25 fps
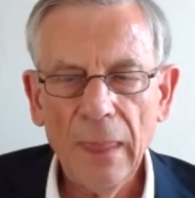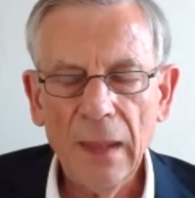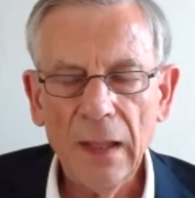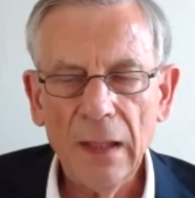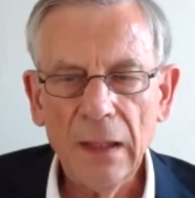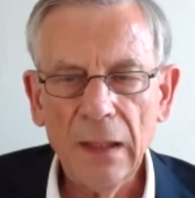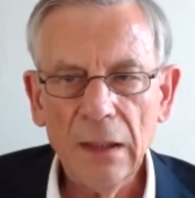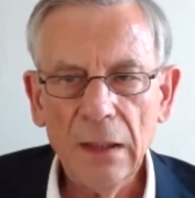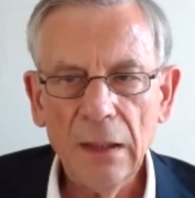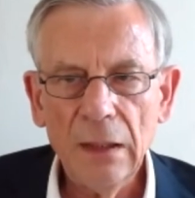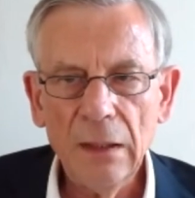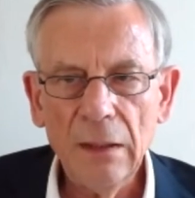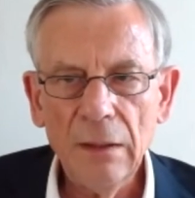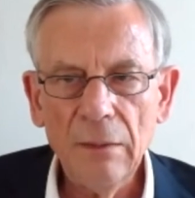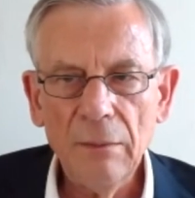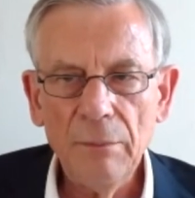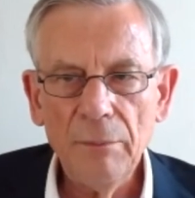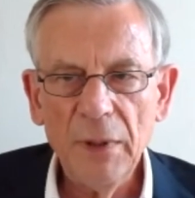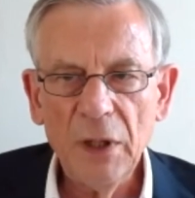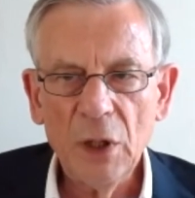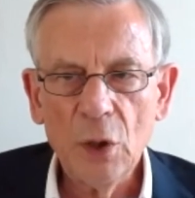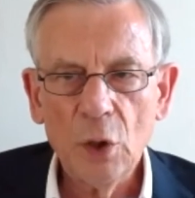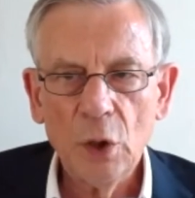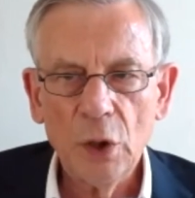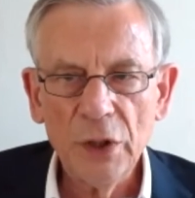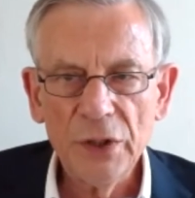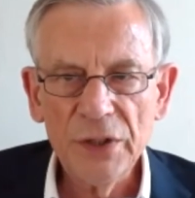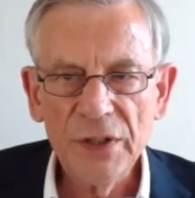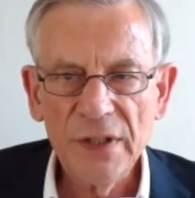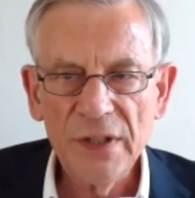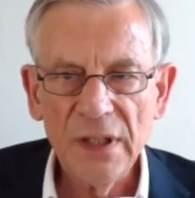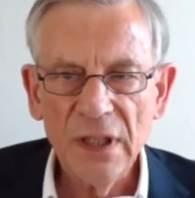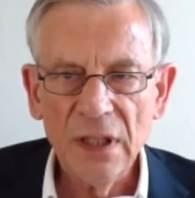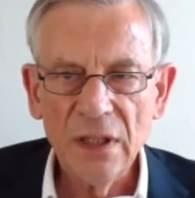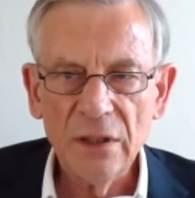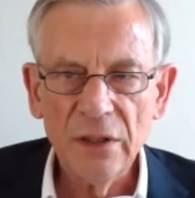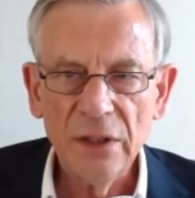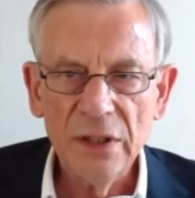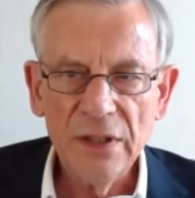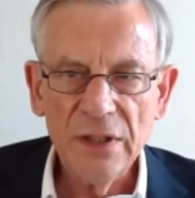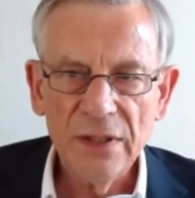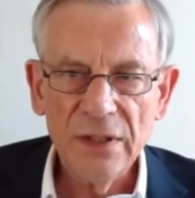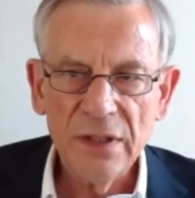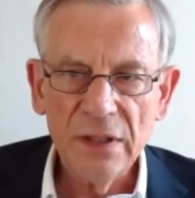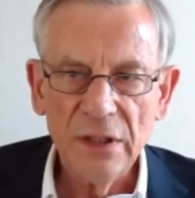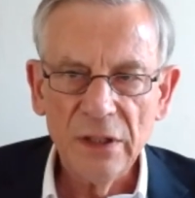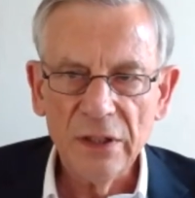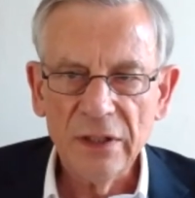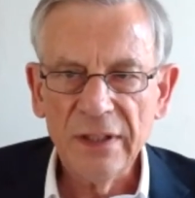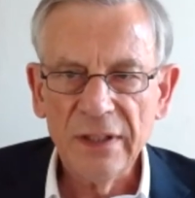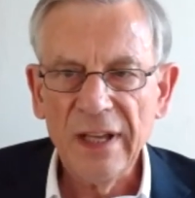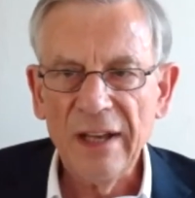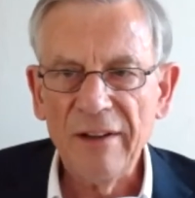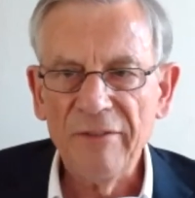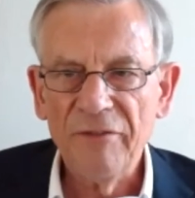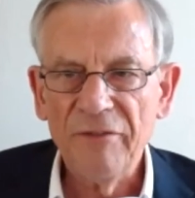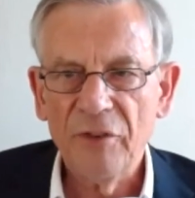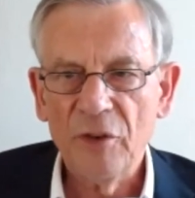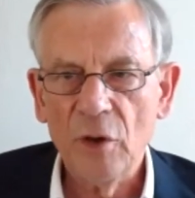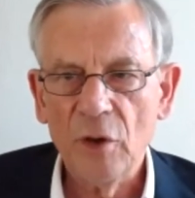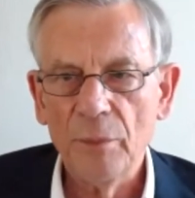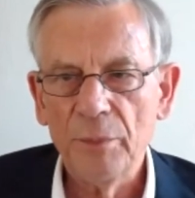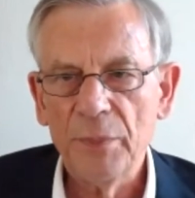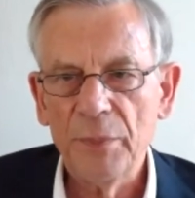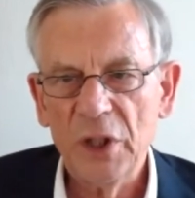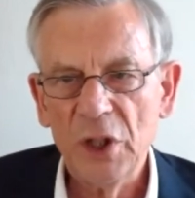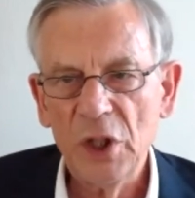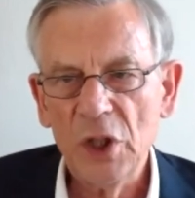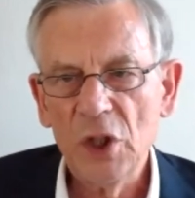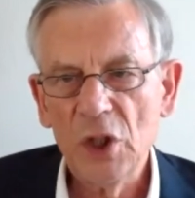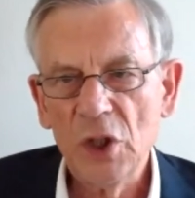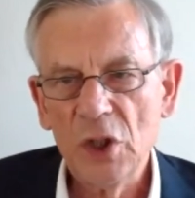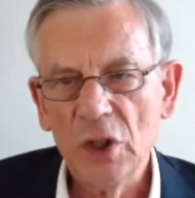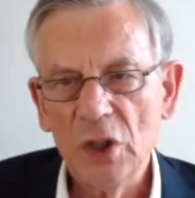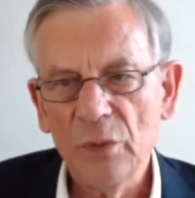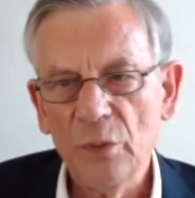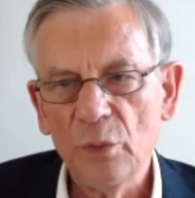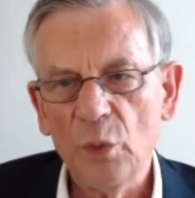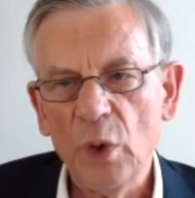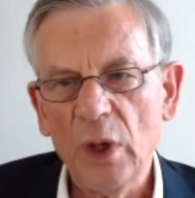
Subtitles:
Because there is a tough competition.